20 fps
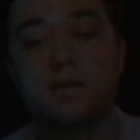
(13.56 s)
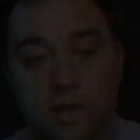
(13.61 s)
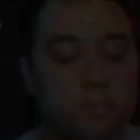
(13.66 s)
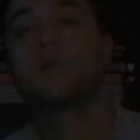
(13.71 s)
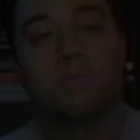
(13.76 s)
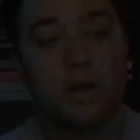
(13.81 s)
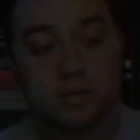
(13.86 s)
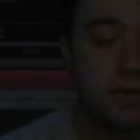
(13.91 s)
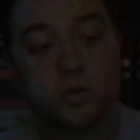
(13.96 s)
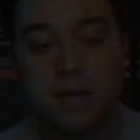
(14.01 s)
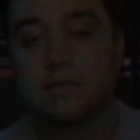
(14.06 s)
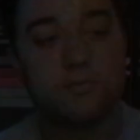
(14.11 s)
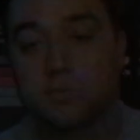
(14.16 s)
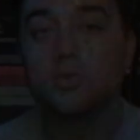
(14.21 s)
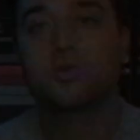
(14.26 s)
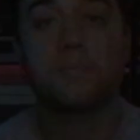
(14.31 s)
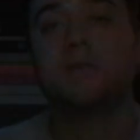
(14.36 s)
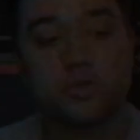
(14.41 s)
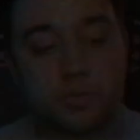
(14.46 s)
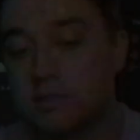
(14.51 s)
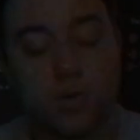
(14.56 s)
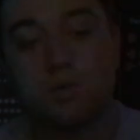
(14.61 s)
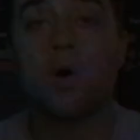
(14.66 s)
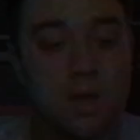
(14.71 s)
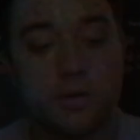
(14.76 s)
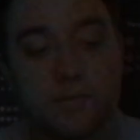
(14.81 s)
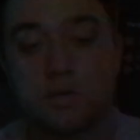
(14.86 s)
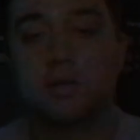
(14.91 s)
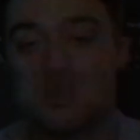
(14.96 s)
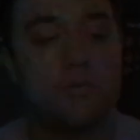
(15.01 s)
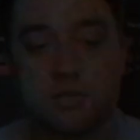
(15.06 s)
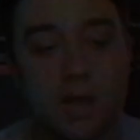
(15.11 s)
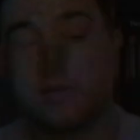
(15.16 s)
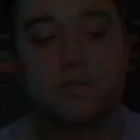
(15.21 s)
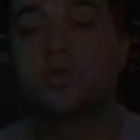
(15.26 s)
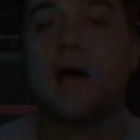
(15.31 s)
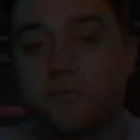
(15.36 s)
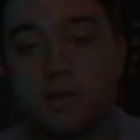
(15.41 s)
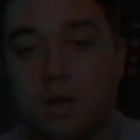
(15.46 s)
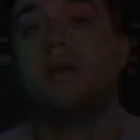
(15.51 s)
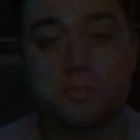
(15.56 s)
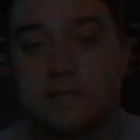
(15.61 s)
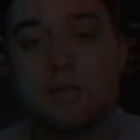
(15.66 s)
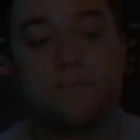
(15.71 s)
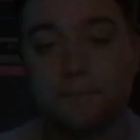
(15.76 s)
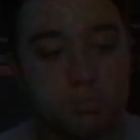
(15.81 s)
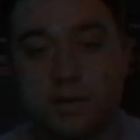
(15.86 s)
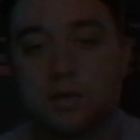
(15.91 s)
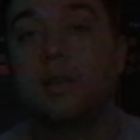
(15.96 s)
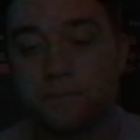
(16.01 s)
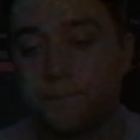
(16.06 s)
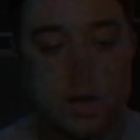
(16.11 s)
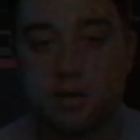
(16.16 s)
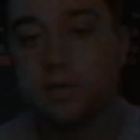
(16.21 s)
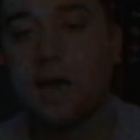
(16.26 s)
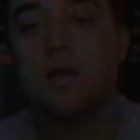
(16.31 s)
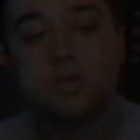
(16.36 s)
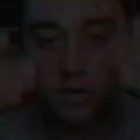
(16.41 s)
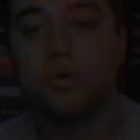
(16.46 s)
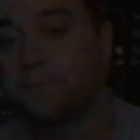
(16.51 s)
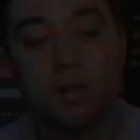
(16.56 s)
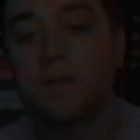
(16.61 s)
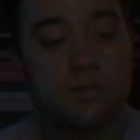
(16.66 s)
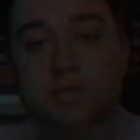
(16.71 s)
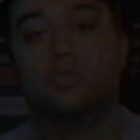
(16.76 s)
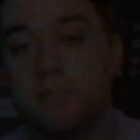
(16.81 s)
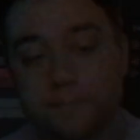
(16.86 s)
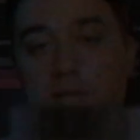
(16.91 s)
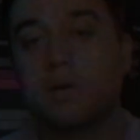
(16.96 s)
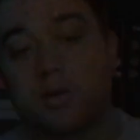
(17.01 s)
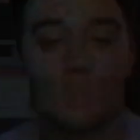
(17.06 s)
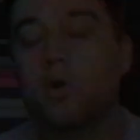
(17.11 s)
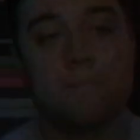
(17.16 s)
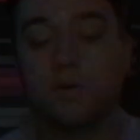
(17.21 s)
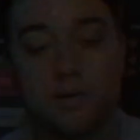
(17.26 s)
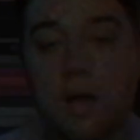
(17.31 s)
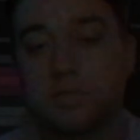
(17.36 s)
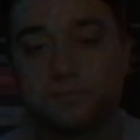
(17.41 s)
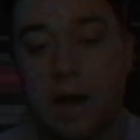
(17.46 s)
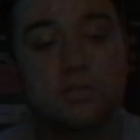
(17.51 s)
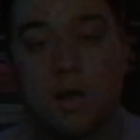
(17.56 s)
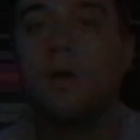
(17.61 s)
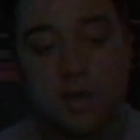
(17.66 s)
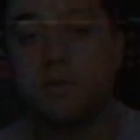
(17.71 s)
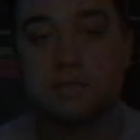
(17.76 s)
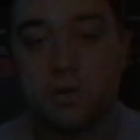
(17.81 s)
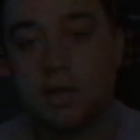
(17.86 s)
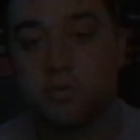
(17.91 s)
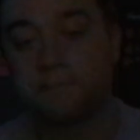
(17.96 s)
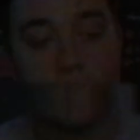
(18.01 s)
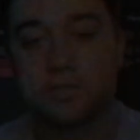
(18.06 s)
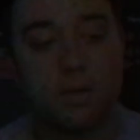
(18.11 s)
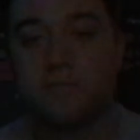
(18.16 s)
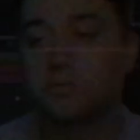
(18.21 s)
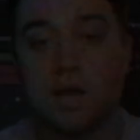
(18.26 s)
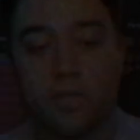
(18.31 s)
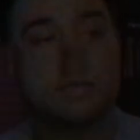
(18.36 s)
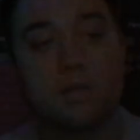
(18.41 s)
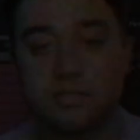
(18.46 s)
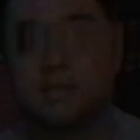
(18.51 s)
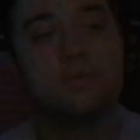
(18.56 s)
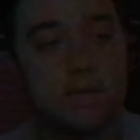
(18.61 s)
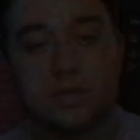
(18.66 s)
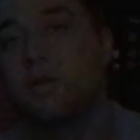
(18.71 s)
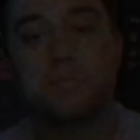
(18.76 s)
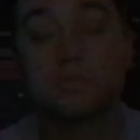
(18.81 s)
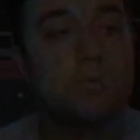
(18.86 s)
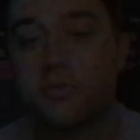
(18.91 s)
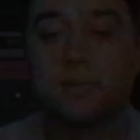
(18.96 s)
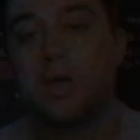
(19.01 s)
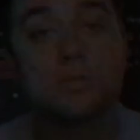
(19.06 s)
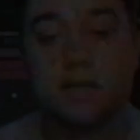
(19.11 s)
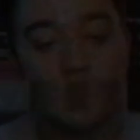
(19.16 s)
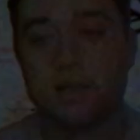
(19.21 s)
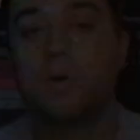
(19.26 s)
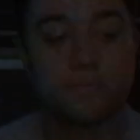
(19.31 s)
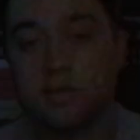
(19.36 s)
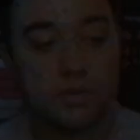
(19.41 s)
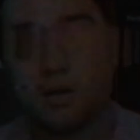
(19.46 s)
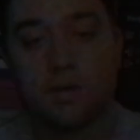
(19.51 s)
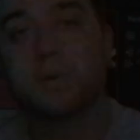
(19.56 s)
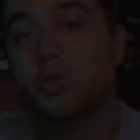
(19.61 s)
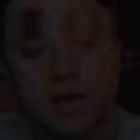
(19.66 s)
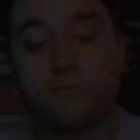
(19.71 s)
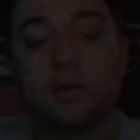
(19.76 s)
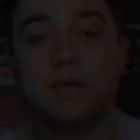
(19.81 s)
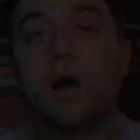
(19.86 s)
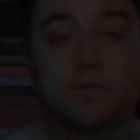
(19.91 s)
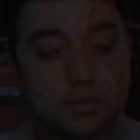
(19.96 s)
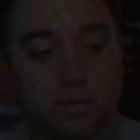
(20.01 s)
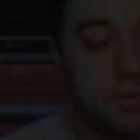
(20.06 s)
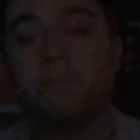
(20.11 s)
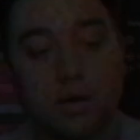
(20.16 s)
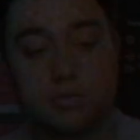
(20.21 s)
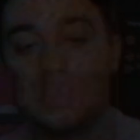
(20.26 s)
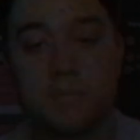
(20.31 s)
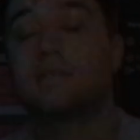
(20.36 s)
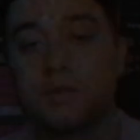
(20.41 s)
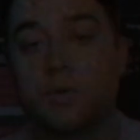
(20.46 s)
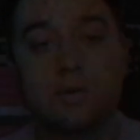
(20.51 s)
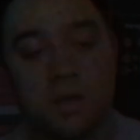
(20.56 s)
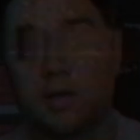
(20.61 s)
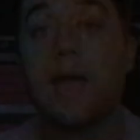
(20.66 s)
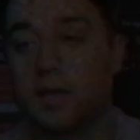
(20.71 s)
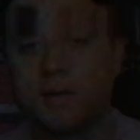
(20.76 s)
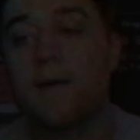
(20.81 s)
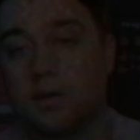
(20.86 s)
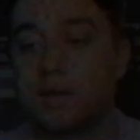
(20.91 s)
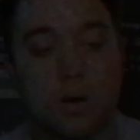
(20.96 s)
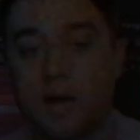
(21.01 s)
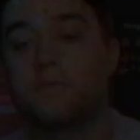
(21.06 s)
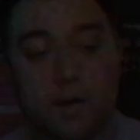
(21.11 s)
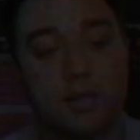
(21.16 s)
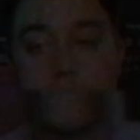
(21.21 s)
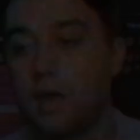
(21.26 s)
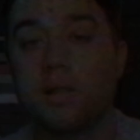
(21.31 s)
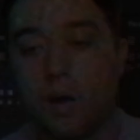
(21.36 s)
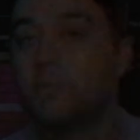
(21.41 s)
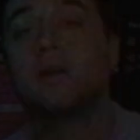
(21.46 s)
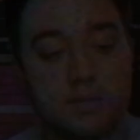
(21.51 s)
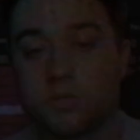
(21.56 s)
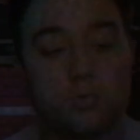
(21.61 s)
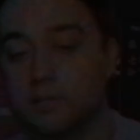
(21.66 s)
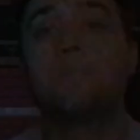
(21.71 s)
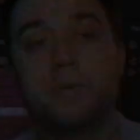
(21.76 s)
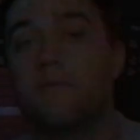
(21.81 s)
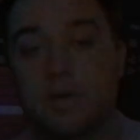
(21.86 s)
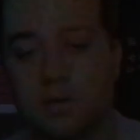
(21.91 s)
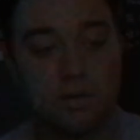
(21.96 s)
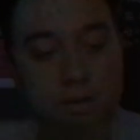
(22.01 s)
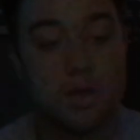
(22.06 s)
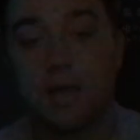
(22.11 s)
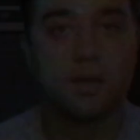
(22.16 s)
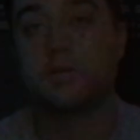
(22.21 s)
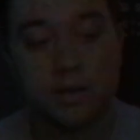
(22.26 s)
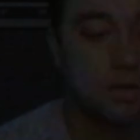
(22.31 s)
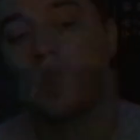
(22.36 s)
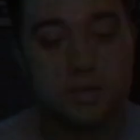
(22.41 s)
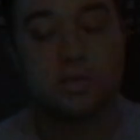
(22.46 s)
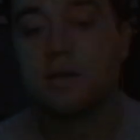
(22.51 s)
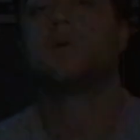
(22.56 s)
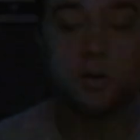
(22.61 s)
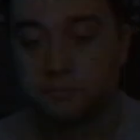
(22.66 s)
figured highlight videos like this are easier to watch for people that are specifically just trying to search for this one thing. So hope you enjoy. New tutorial will be out in about 2 days. Have a nice